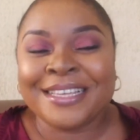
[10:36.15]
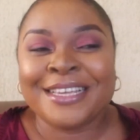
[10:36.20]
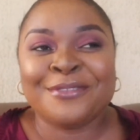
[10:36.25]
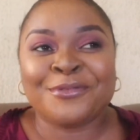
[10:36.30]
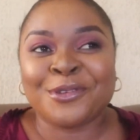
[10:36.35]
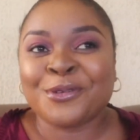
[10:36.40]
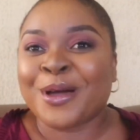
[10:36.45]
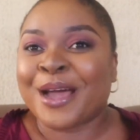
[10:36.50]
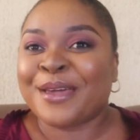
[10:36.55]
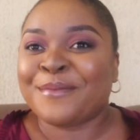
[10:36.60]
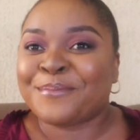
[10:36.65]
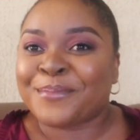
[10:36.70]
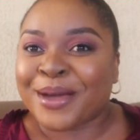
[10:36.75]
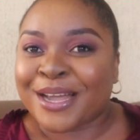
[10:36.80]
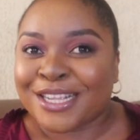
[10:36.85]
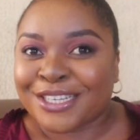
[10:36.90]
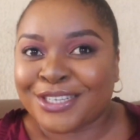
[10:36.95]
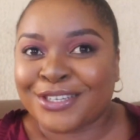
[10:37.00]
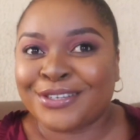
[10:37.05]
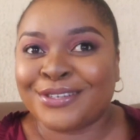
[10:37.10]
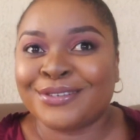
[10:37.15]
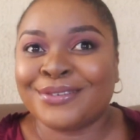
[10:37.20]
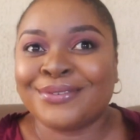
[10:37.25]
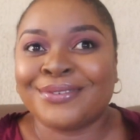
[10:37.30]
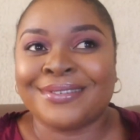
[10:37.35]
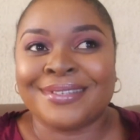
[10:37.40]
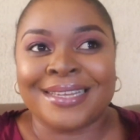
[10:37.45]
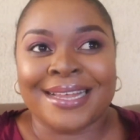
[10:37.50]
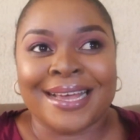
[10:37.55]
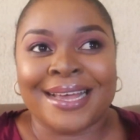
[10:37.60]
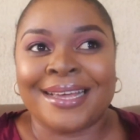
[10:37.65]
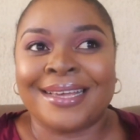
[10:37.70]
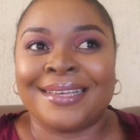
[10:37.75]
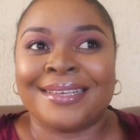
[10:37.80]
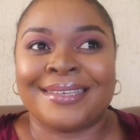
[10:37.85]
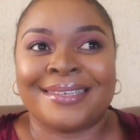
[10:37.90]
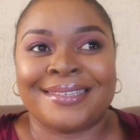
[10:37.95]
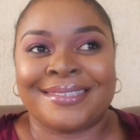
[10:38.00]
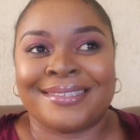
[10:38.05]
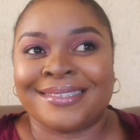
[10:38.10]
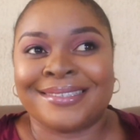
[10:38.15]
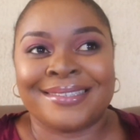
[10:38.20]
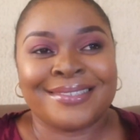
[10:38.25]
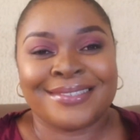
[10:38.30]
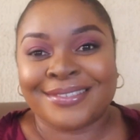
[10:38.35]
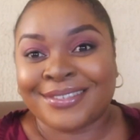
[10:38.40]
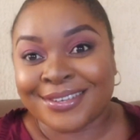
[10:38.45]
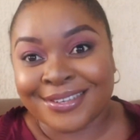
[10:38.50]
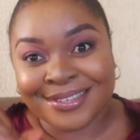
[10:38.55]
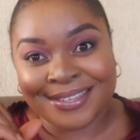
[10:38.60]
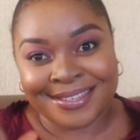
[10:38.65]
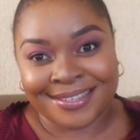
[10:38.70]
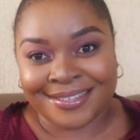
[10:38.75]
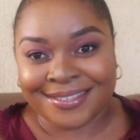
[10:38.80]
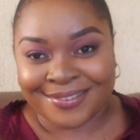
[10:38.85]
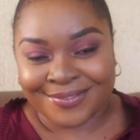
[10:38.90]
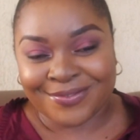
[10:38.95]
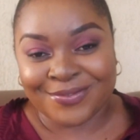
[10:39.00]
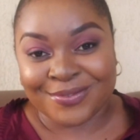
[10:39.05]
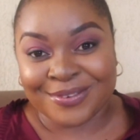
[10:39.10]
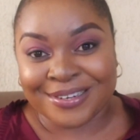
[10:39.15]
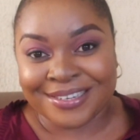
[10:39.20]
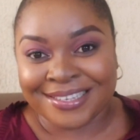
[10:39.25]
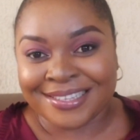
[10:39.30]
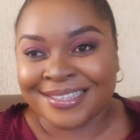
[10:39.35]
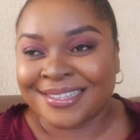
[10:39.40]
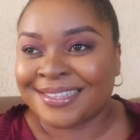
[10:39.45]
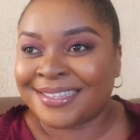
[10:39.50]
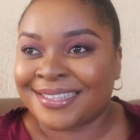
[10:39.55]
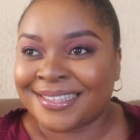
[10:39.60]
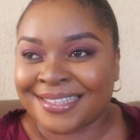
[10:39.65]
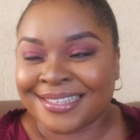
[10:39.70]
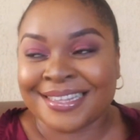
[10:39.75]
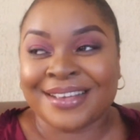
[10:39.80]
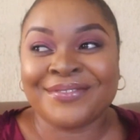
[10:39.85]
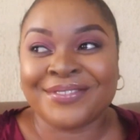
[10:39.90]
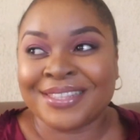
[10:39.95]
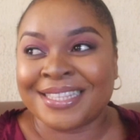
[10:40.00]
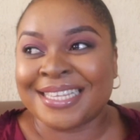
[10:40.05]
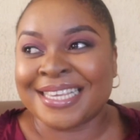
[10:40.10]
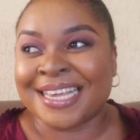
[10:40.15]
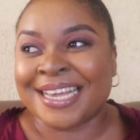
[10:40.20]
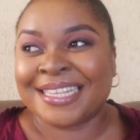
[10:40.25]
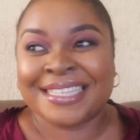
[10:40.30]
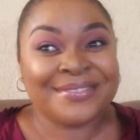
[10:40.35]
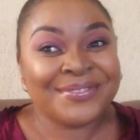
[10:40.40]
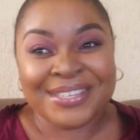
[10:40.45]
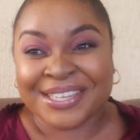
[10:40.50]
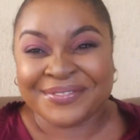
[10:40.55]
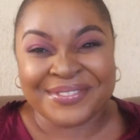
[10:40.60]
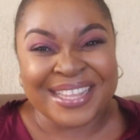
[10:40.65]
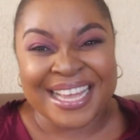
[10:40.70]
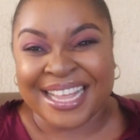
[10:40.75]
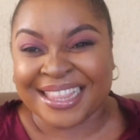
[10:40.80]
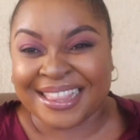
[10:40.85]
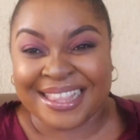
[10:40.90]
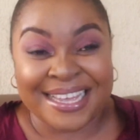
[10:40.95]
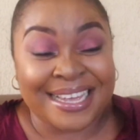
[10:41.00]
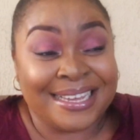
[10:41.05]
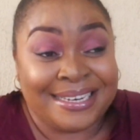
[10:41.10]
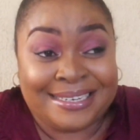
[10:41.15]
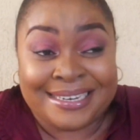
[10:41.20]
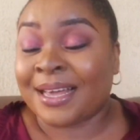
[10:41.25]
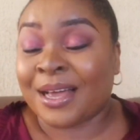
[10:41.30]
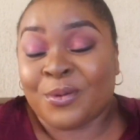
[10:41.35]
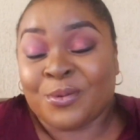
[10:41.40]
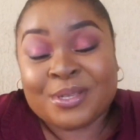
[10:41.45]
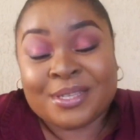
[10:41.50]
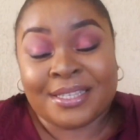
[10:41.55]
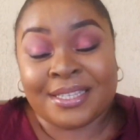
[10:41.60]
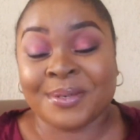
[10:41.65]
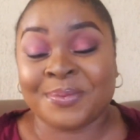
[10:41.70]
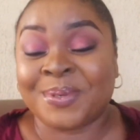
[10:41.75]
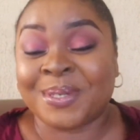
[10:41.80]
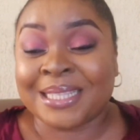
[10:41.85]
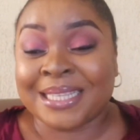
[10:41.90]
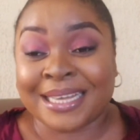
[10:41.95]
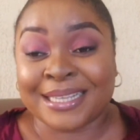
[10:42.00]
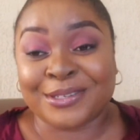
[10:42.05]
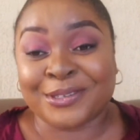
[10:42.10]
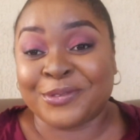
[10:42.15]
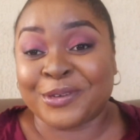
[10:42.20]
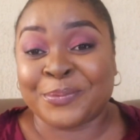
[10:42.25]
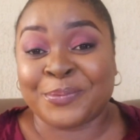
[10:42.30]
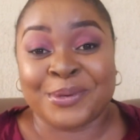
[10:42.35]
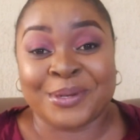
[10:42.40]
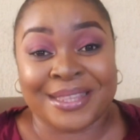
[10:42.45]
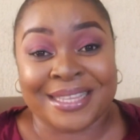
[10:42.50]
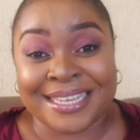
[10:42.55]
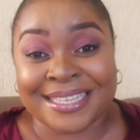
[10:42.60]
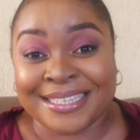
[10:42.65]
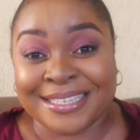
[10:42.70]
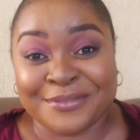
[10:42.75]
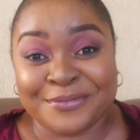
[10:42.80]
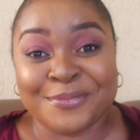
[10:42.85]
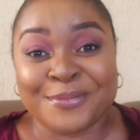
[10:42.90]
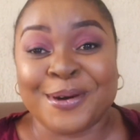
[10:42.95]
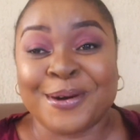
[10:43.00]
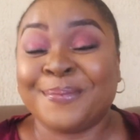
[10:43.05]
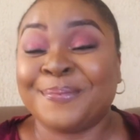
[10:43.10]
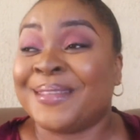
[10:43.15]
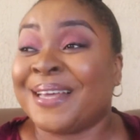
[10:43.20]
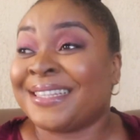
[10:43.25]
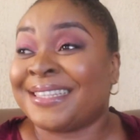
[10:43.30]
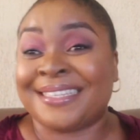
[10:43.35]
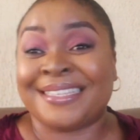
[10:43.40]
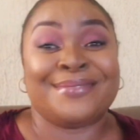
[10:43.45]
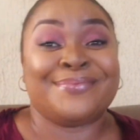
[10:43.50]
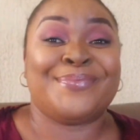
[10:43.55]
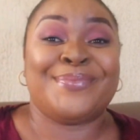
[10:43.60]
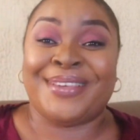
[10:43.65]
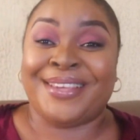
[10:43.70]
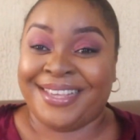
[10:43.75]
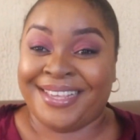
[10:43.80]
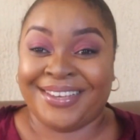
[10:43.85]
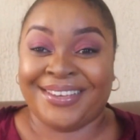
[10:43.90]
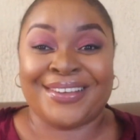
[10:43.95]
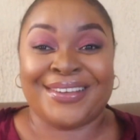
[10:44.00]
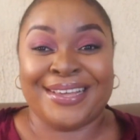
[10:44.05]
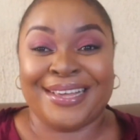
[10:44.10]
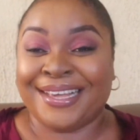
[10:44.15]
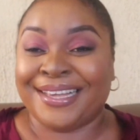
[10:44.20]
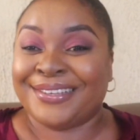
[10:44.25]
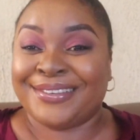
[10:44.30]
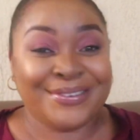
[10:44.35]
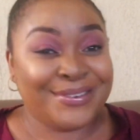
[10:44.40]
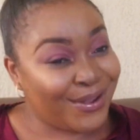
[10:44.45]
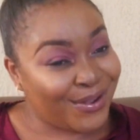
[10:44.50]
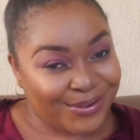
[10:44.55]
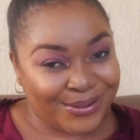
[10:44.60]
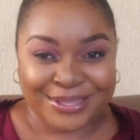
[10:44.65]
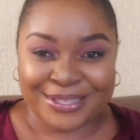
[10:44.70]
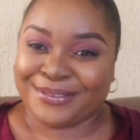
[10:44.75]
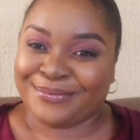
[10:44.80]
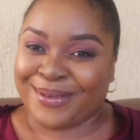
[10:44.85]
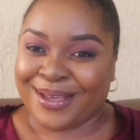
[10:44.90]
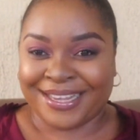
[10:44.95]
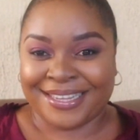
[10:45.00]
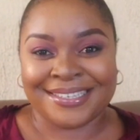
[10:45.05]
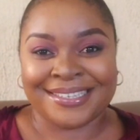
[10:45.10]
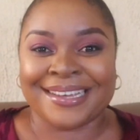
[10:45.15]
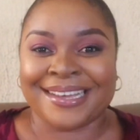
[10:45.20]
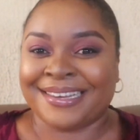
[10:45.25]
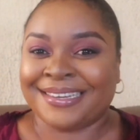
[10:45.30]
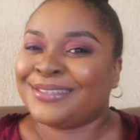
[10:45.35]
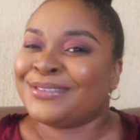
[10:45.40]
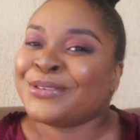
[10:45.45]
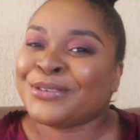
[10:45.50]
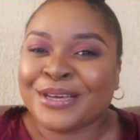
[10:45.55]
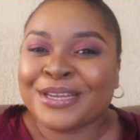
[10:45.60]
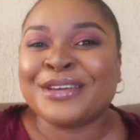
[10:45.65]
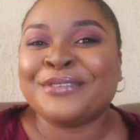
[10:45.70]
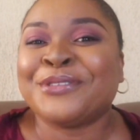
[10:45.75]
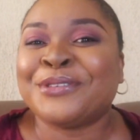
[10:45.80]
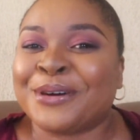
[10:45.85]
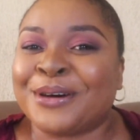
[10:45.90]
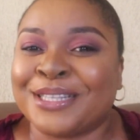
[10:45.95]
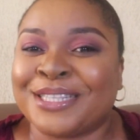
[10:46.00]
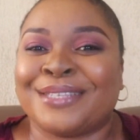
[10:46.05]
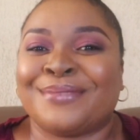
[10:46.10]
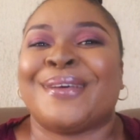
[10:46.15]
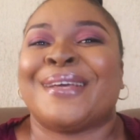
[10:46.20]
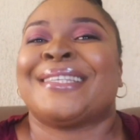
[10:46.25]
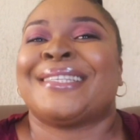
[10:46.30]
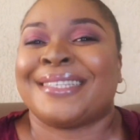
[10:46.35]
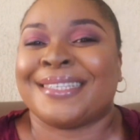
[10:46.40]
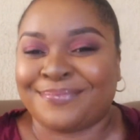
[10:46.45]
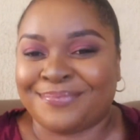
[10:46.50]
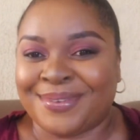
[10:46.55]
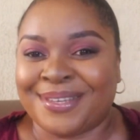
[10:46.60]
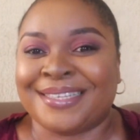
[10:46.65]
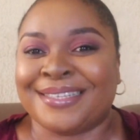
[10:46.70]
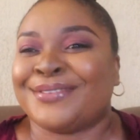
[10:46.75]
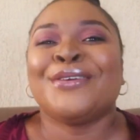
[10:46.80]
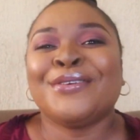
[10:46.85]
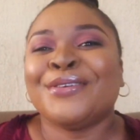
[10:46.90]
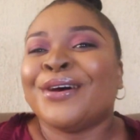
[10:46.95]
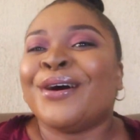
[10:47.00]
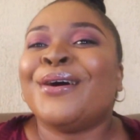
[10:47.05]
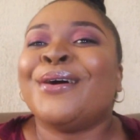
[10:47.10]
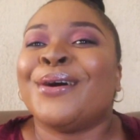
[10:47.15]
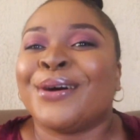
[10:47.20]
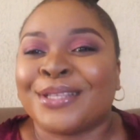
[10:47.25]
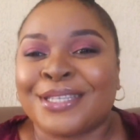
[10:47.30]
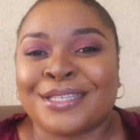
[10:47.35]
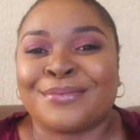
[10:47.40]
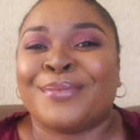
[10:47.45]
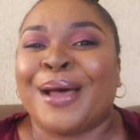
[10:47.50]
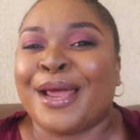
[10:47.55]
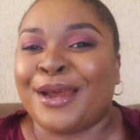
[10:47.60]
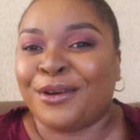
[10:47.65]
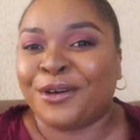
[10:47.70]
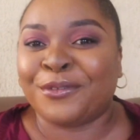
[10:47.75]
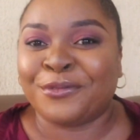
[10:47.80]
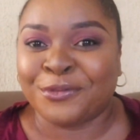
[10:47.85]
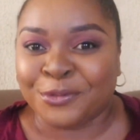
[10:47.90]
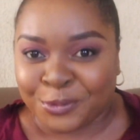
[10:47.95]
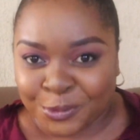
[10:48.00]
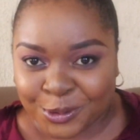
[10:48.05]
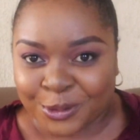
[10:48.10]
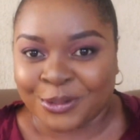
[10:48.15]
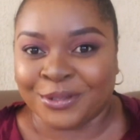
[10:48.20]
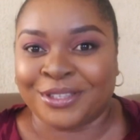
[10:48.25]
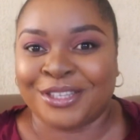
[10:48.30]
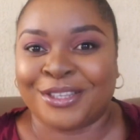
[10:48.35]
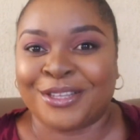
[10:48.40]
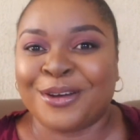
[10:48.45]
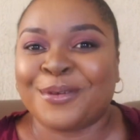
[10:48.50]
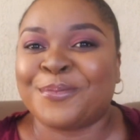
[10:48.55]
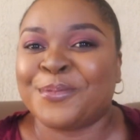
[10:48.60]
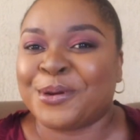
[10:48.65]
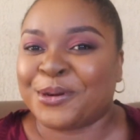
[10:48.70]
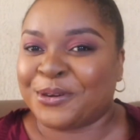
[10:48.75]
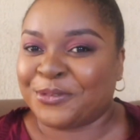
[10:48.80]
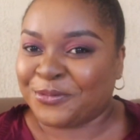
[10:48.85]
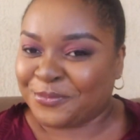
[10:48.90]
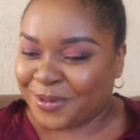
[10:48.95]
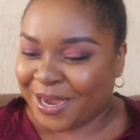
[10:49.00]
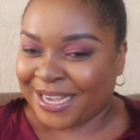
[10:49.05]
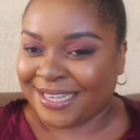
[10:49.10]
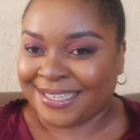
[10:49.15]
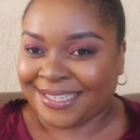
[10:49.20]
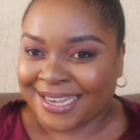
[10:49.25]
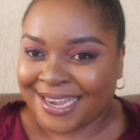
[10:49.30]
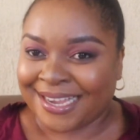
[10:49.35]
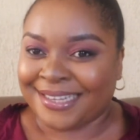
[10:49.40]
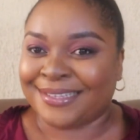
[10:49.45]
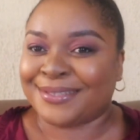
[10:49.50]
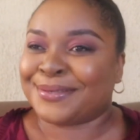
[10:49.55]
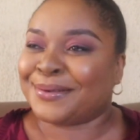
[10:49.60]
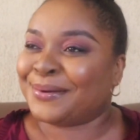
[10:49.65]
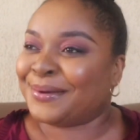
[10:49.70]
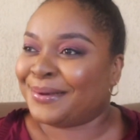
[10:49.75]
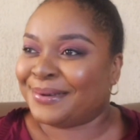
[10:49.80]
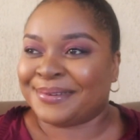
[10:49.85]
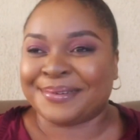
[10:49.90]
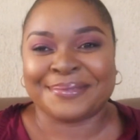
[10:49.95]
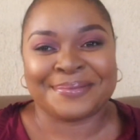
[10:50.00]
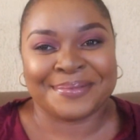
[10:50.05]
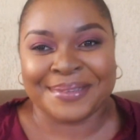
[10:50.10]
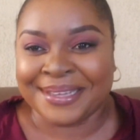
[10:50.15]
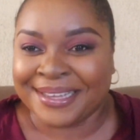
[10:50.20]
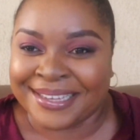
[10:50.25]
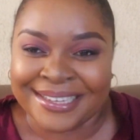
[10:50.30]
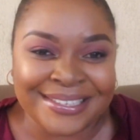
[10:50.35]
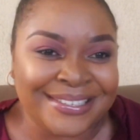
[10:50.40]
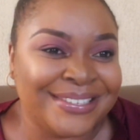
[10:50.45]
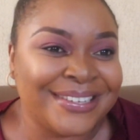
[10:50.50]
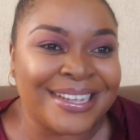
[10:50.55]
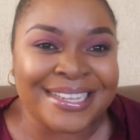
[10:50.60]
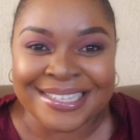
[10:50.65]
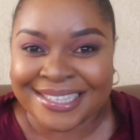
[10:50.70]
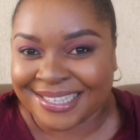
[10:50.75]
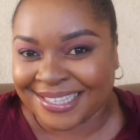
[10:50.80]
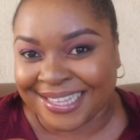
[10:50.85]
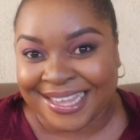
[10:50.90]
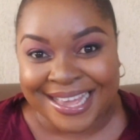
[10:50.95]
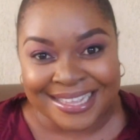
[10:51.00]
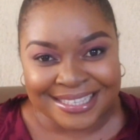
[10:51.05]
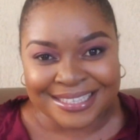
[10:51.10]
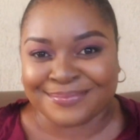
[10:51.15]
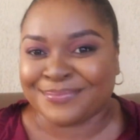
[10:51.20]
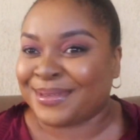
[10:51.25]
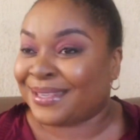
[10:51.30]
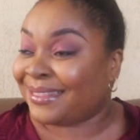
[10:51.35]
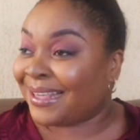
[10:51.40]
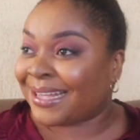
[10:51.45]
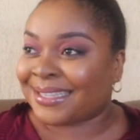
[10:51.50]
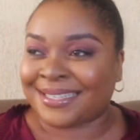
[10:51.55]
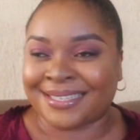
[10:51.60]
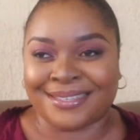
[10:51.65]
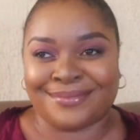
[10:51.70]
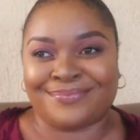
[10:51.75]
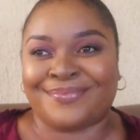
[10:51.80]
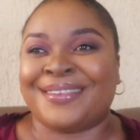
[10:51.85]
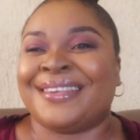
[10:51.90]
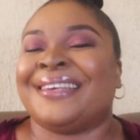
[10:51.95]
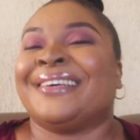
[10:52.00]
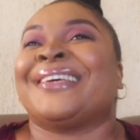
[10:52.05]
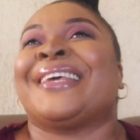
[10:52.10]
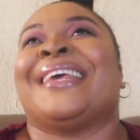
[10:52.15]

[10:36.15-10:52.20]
If you are in my shoe, like, just 7 years, even if they're 10, I will still be that overprotective mom. That is me. Okay, you don't hurt my child, you don't even hurt my siblings, you don't hurt my loved one, talk more of my child. So just get me, that is me.